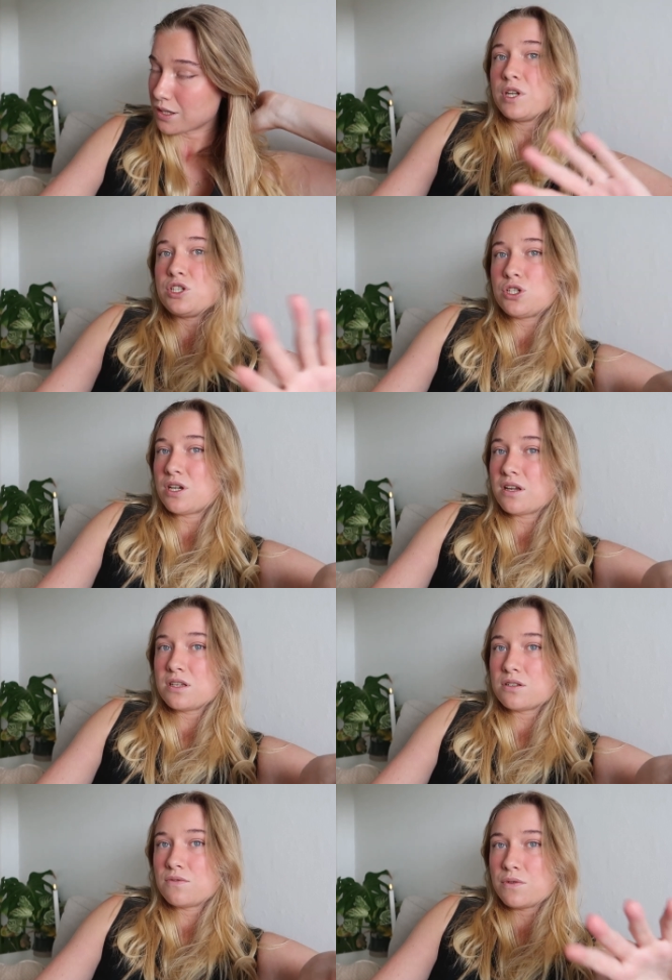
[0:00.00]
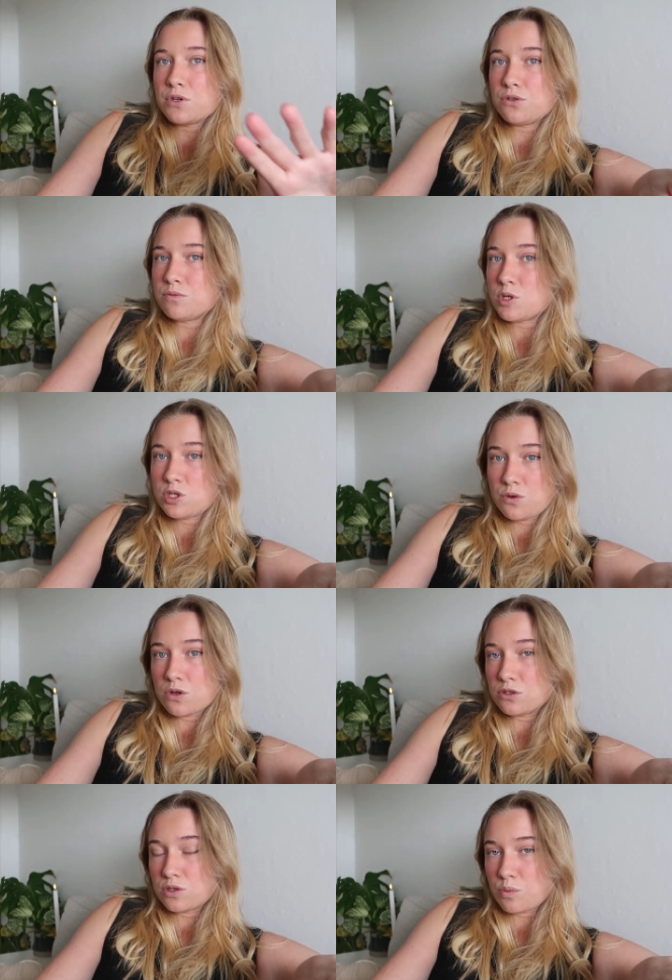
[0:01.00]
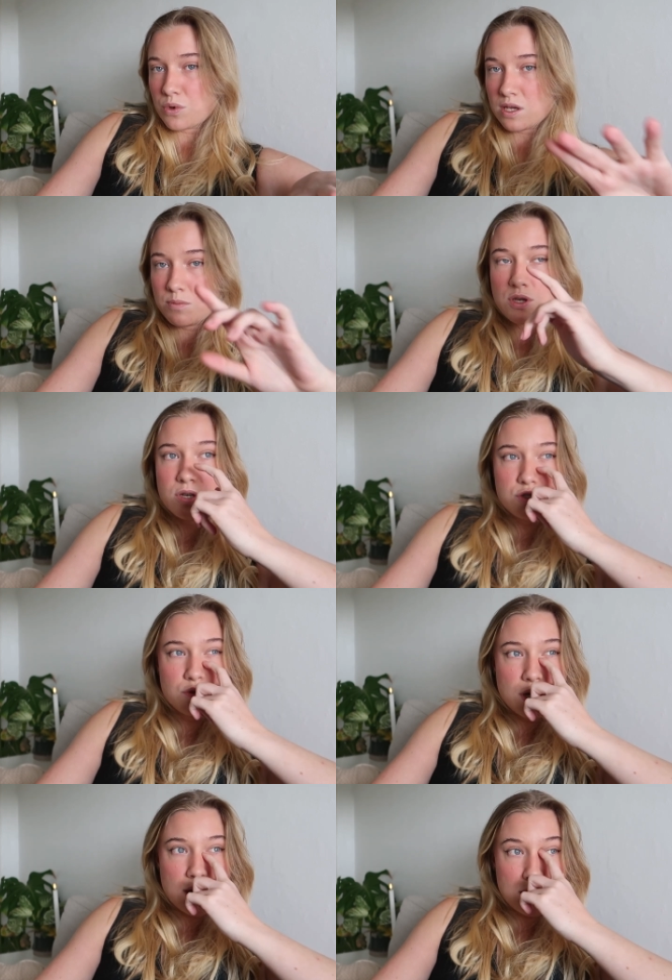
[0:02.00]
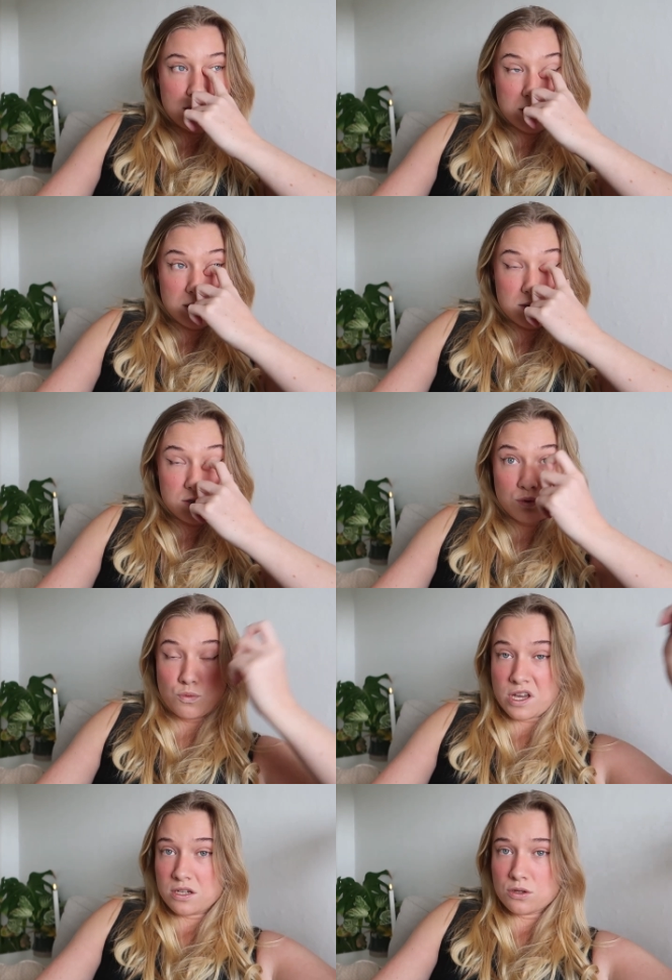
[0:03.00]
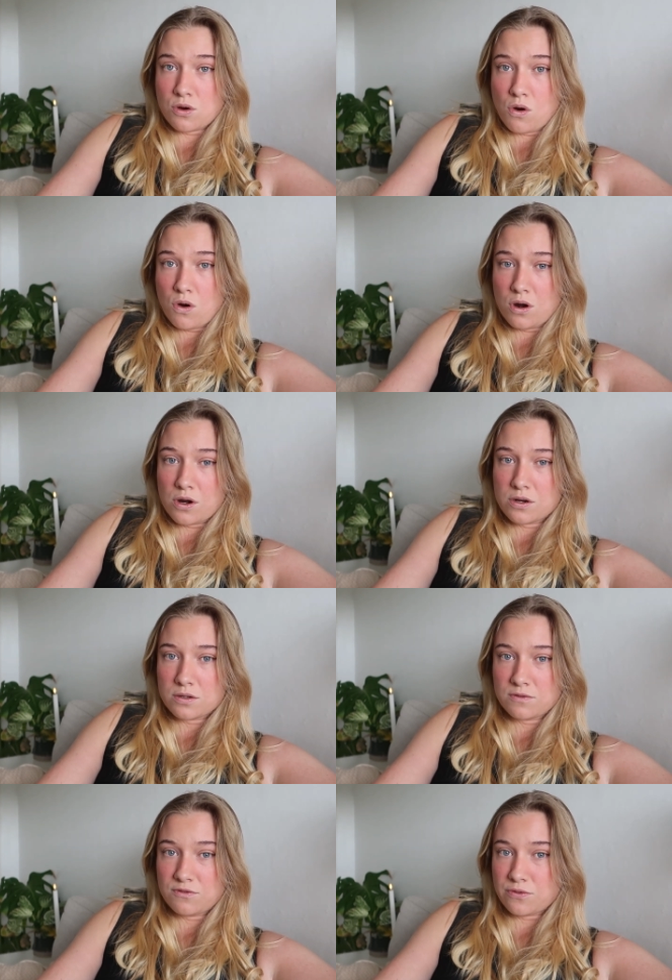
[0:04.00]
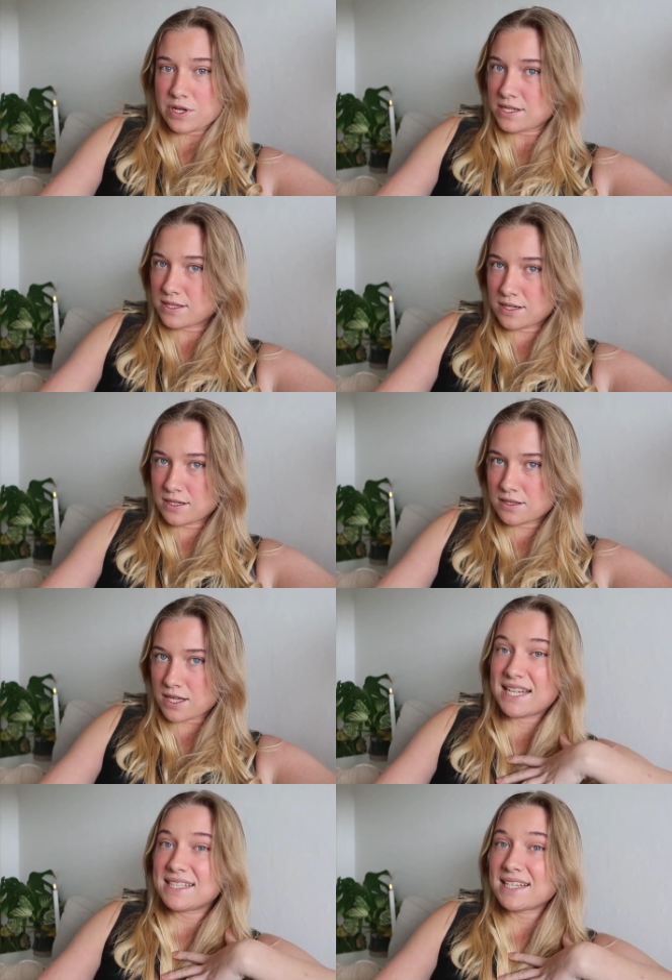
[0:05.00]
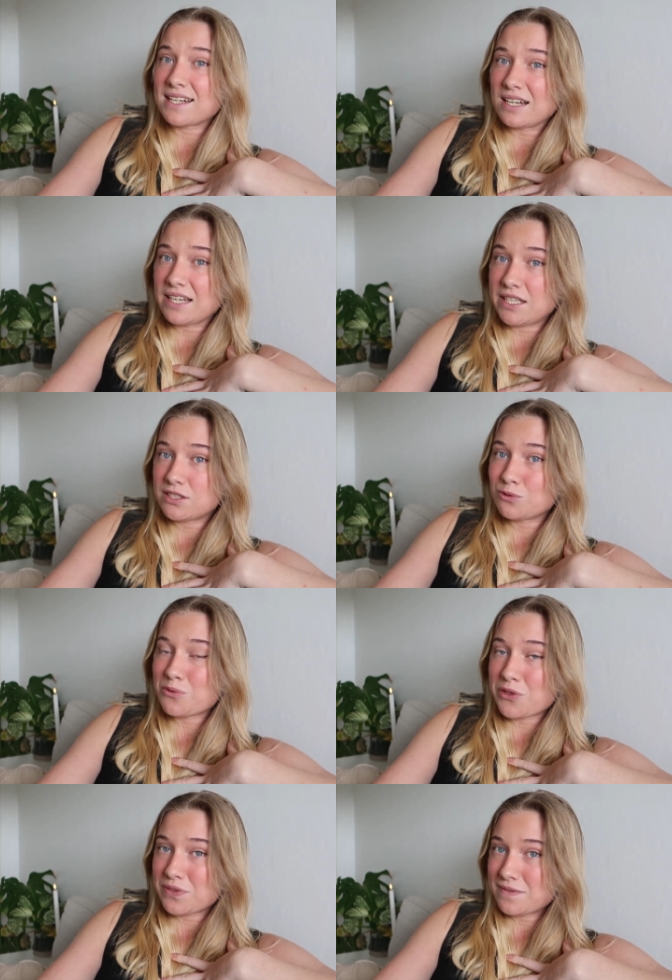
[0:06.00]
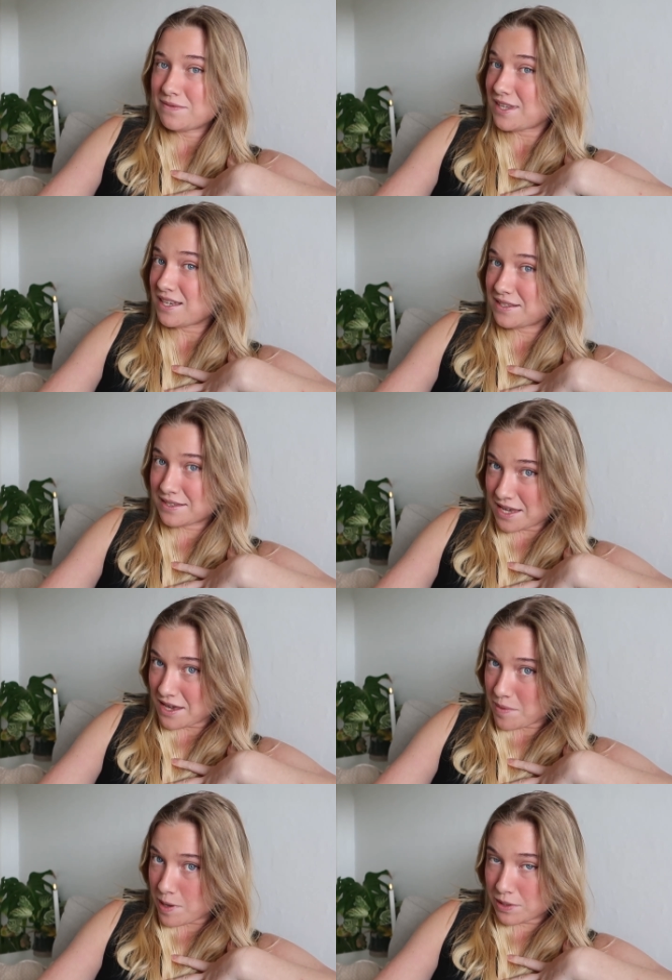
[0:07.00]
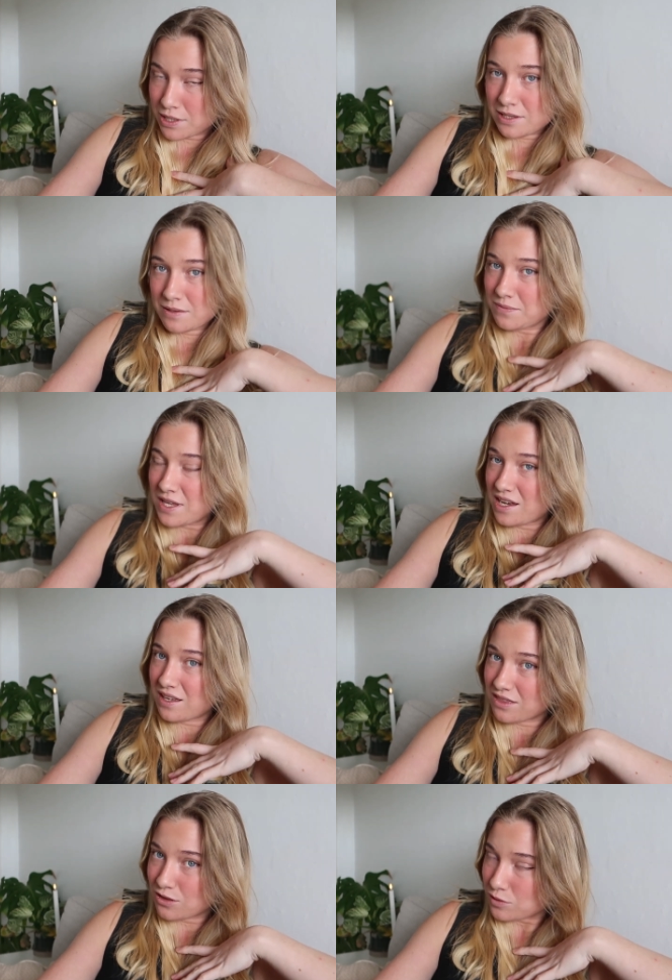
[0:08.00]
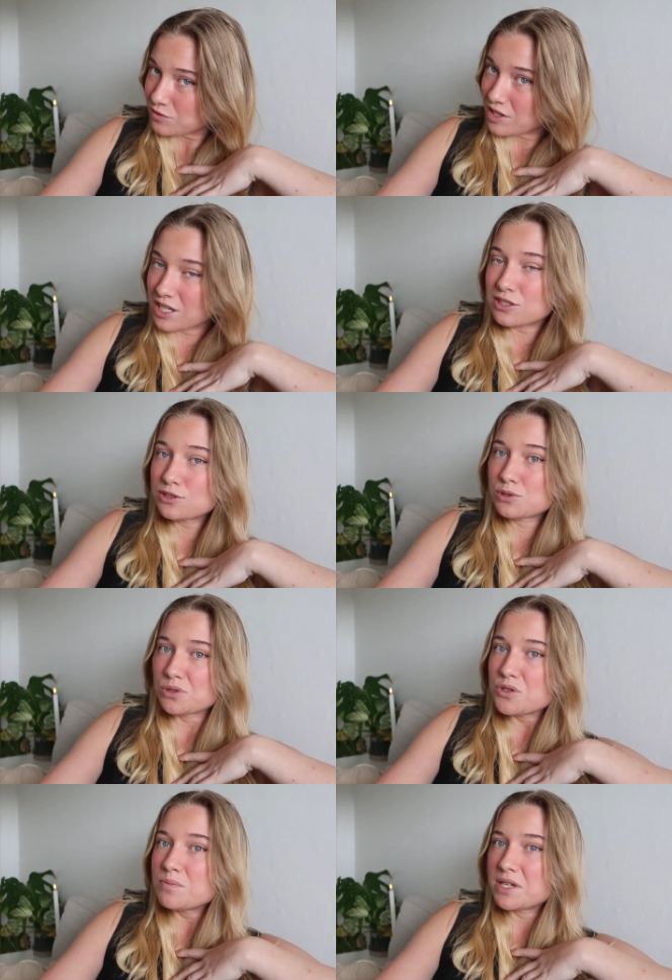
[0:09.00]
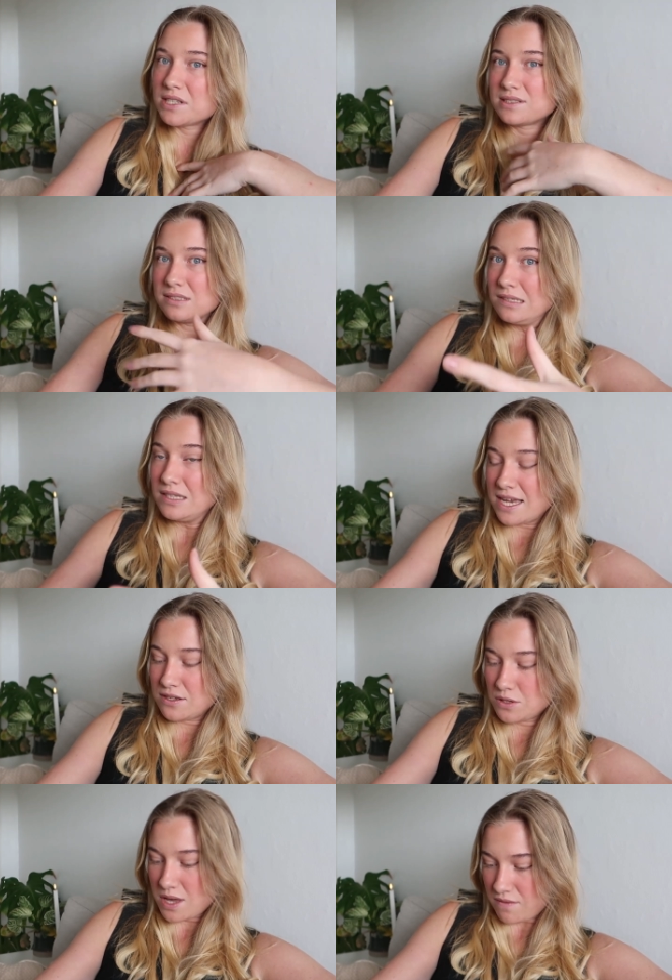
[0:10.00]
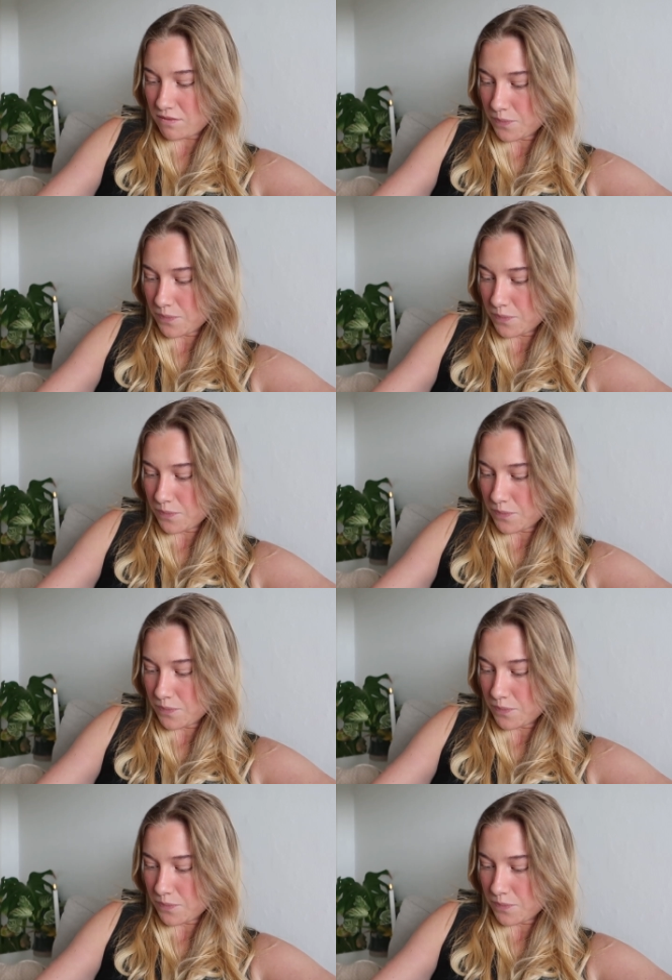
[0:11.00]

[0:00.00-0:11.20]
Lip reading: which is a very good material to bring because you can't sweat or freeze in it. That's at least what they say about it. I don't think it's true, but it's still nice to have.